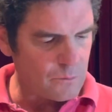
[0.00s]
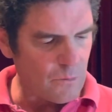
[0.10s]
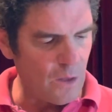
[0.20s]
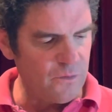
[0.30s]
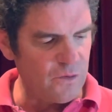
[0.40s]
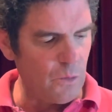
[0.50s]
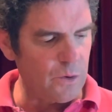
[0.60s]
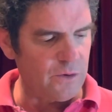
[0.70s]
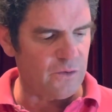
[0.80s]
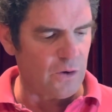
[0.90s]
So we're
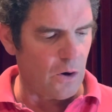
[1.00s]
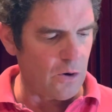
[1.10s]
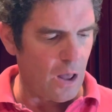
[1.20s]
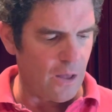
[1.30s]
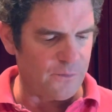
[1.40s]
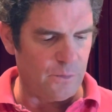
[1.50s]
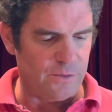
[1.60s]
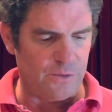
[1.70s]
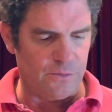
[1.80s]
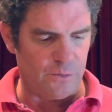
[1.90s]
going to start off
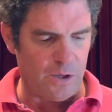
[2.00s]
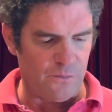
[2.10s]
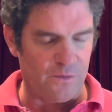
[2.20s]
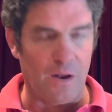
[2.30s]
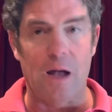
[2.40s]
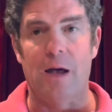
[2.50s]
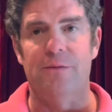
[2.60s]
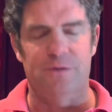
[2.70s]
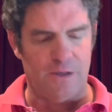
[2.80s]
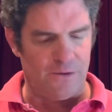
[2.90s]
with the
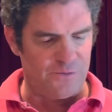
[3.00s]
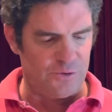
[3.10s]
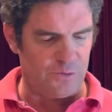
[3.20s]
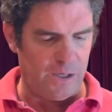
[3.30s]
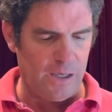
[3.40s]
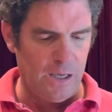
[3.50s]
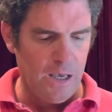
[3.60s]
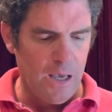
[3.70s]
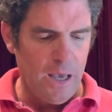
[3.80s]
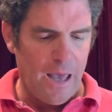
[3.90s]
305 Coventry,
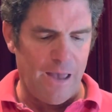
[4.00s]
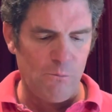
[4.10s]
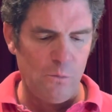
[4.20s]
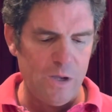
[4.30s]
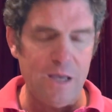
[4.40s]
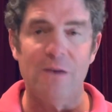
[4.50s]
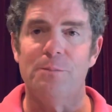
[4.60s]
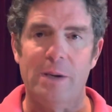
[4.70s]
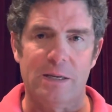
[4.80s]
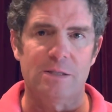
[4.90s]
and we
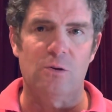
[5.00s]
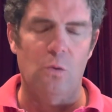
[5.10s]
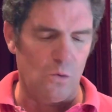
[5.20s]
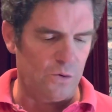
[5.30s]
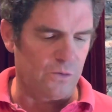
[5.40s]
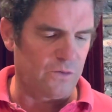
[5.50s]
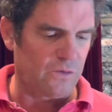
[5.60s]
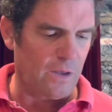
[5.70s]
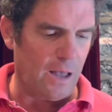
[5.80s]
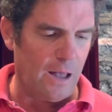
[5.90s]
have picked a
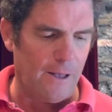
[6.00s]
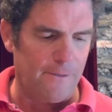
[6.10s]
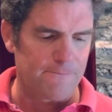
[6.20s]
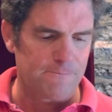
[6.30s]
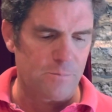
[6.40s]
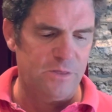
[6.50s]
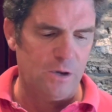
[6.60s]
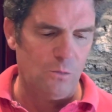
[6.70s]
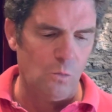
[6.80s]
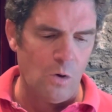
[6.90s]
horse
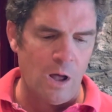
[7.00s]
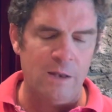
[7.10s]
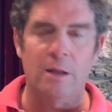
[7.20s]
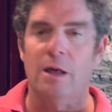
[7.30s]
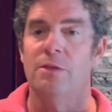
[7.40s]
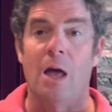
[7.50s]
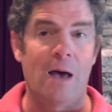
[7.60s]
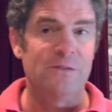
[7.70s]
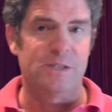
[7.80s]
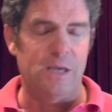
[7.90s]
that won
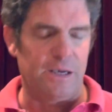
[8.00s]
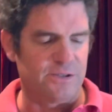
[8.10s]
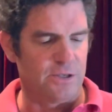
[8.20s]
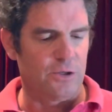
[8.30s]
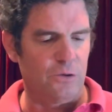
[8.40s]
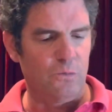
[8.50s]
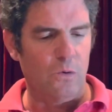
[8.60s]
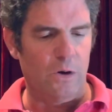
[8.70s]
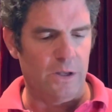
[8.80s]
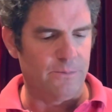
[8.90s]
novice stakes at
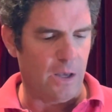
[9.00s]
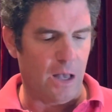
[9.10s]
Goodwood.